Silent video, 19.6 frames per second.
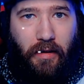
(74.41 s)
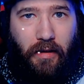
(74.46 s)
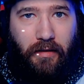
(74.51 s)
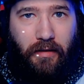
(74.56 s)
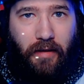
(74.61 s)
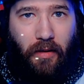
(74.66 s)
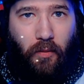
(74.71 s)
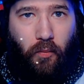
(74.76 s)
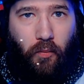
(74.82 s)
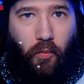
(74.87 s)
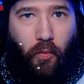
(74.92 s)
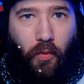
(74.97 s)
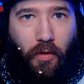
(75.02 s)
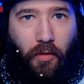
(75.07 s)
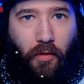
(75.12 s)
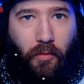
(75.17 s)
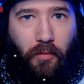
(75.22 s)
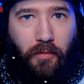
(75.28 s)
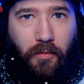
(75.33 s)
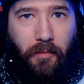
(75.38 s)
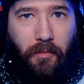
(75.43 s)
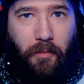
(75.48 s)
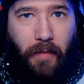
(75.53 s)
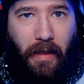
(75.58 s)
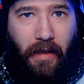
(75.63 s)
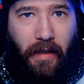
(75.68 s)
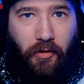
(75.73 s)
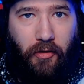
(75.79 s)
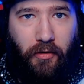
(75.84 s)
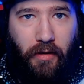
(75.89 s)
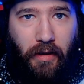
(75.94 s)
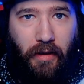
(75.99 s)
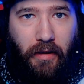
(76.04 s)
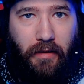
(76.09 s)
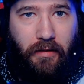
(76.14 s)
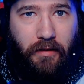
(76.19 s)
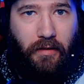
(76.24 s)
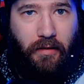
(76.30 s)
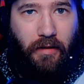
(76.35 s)
They won't matter
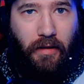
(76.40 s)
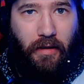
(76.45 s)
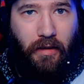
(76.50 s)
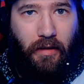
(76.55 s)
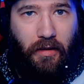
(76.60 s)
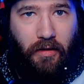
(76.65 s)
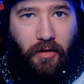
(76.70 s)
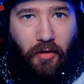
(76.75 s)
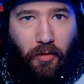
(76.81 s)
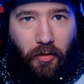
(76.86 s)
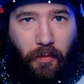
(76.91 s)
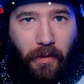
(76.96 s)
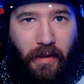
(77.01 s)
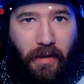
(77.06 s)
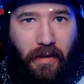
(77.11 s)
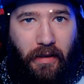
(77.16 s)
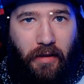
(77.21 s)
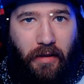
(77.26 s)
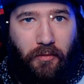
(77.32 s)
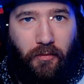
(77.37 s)
yet. Nobody